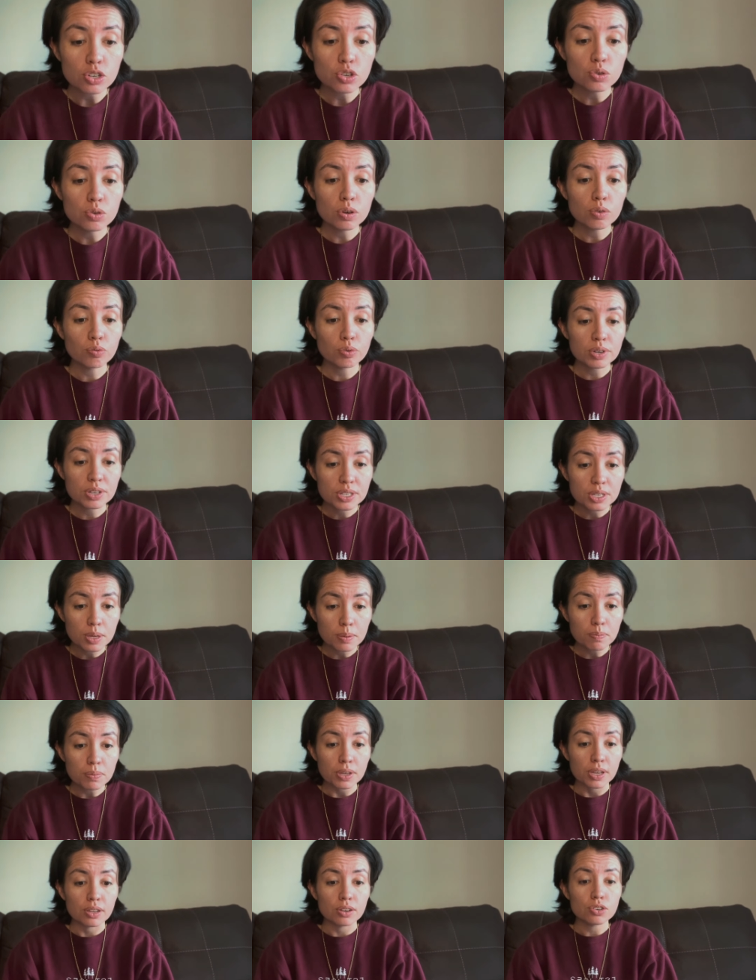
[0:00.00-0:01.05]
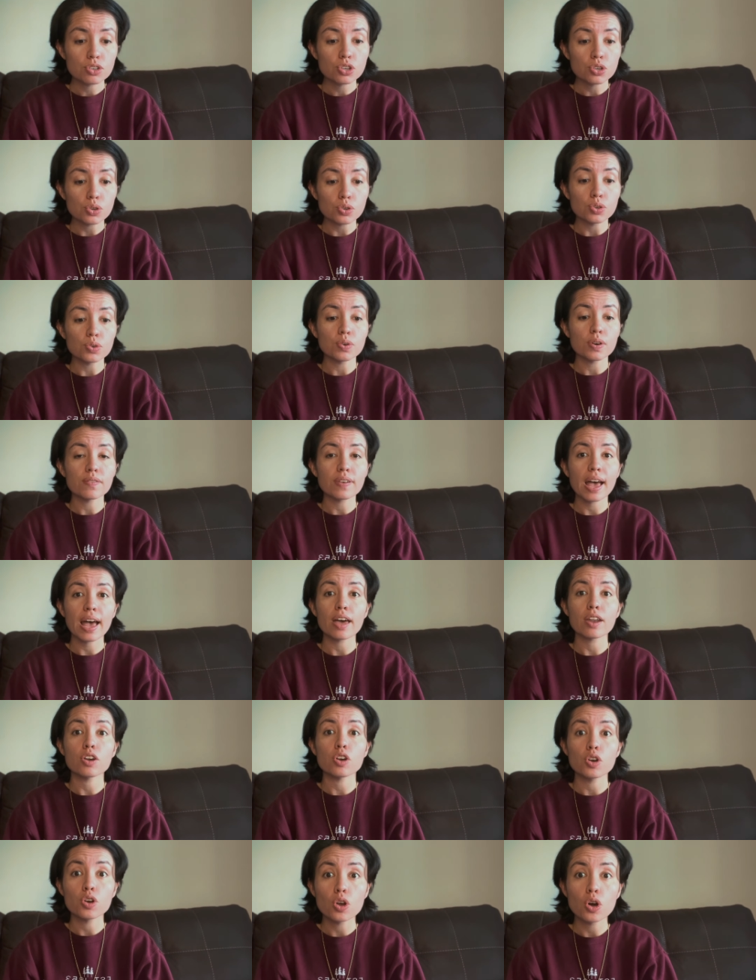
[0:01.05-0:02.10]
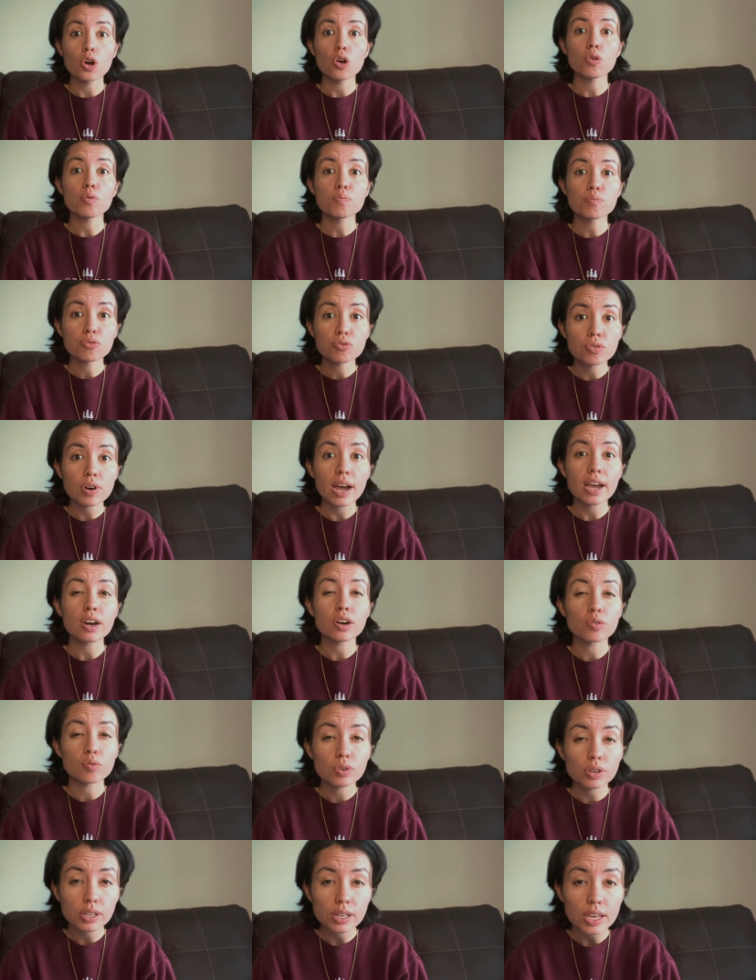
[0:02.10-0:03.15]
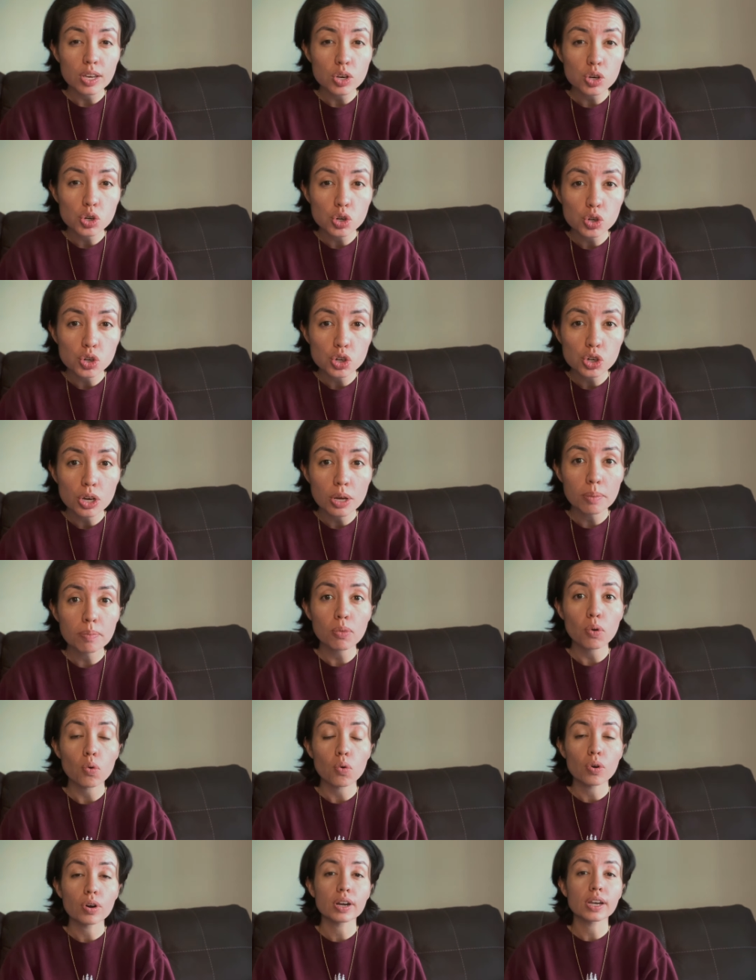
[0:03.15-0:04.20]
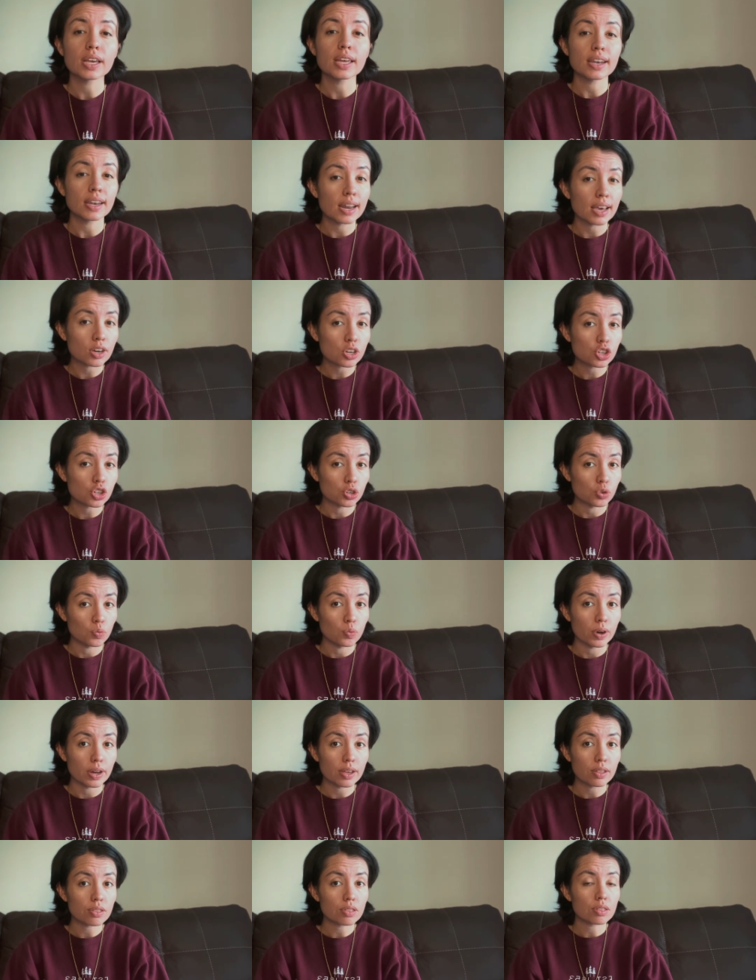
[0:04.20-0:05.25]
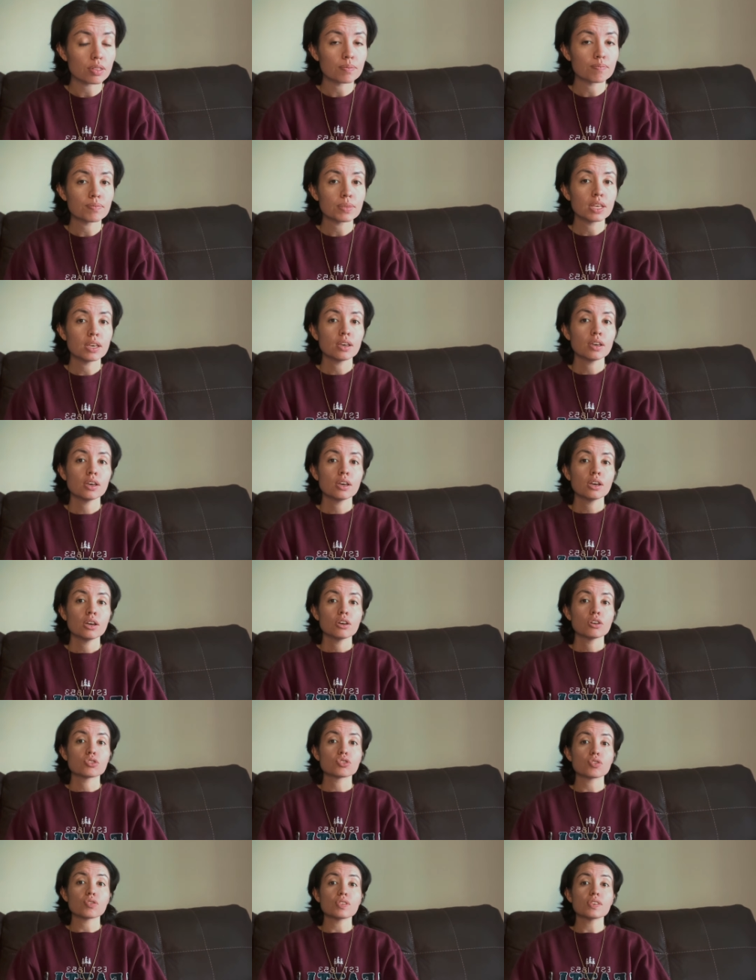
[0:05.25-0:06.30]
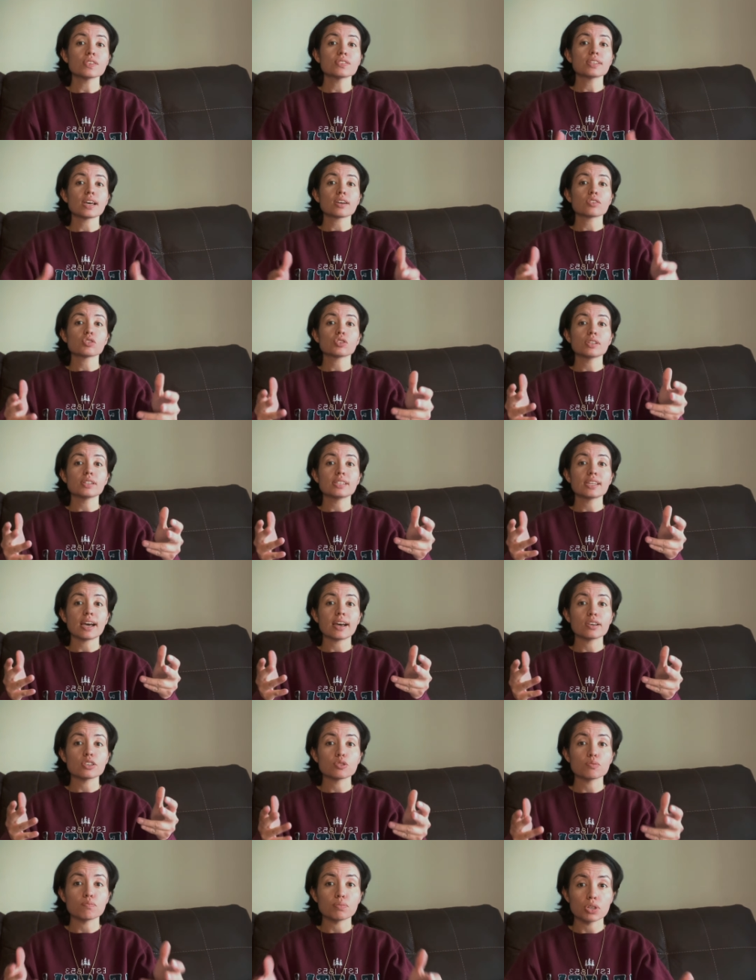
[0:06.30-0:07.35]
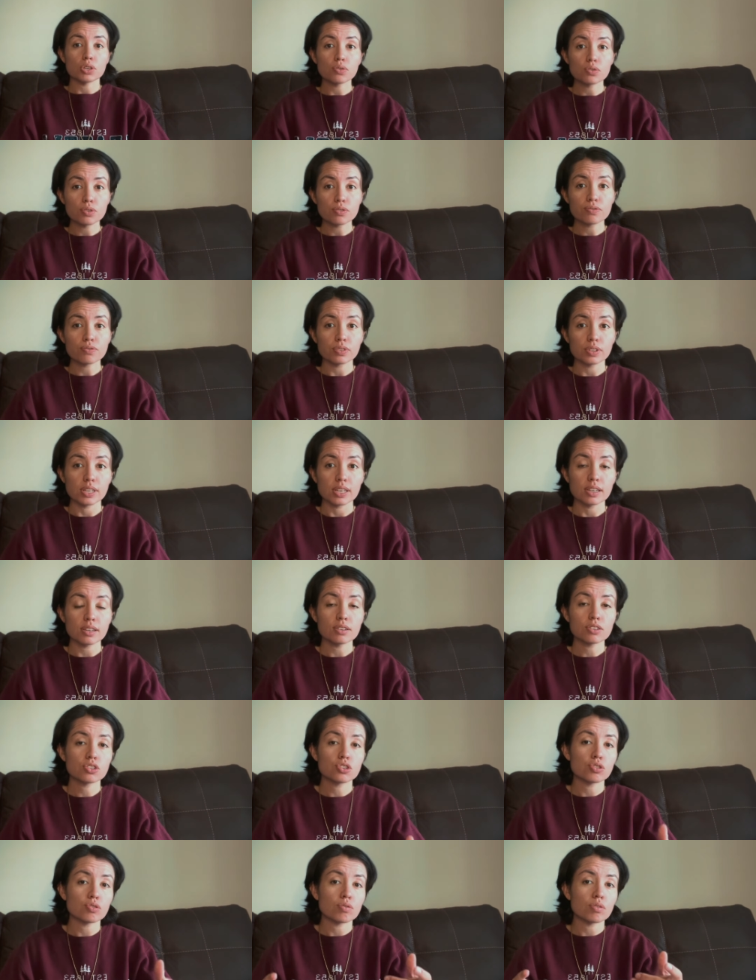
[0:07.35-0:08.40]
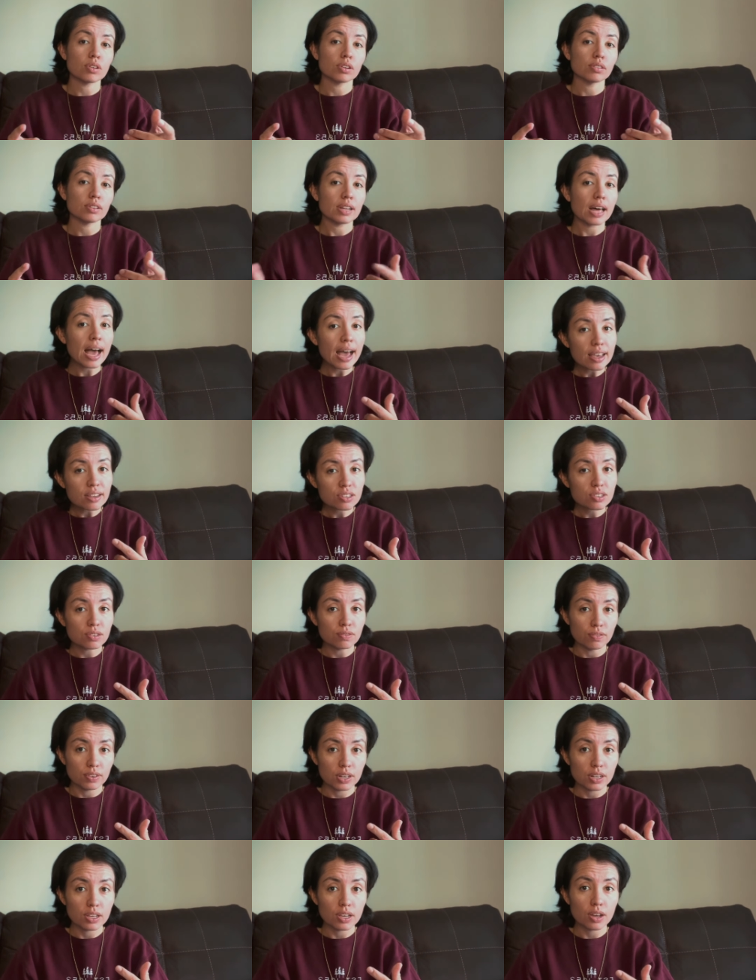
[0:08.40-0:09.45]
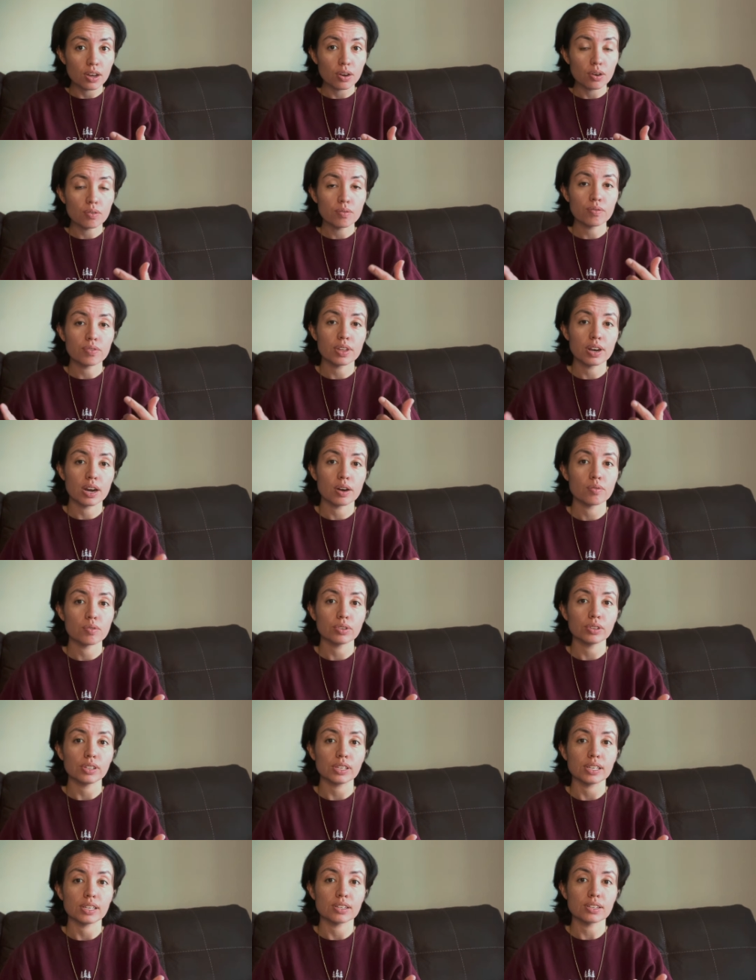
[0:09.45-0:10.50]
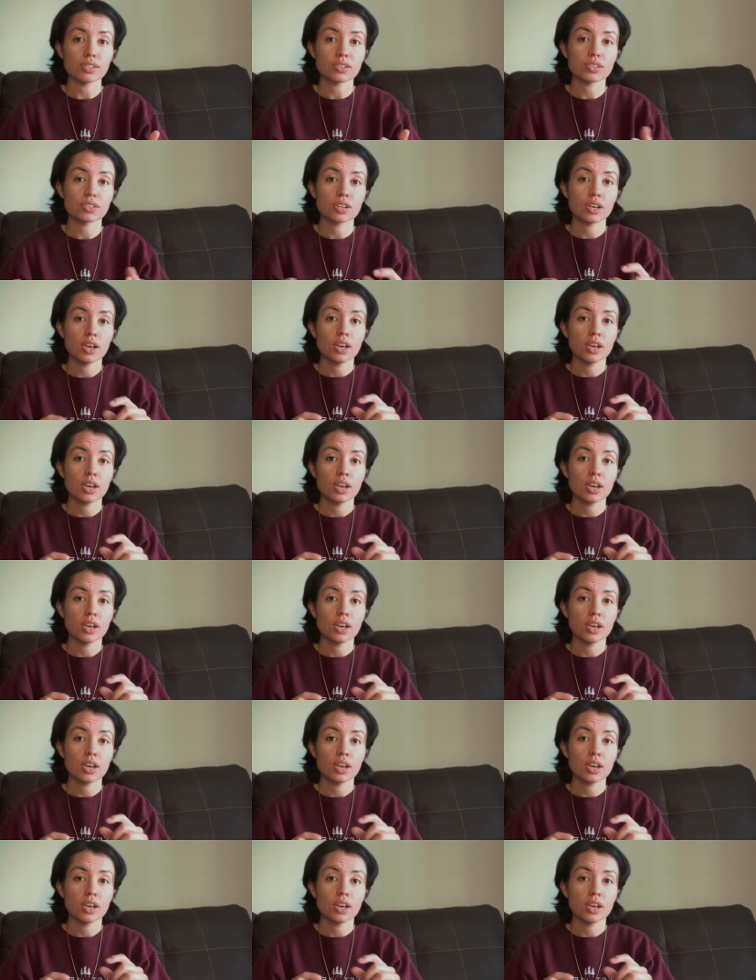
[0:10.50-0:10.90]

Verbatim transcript: to a recipient who you have had no prior relationship or connection with. So this actually ties beautifully to the last video that I released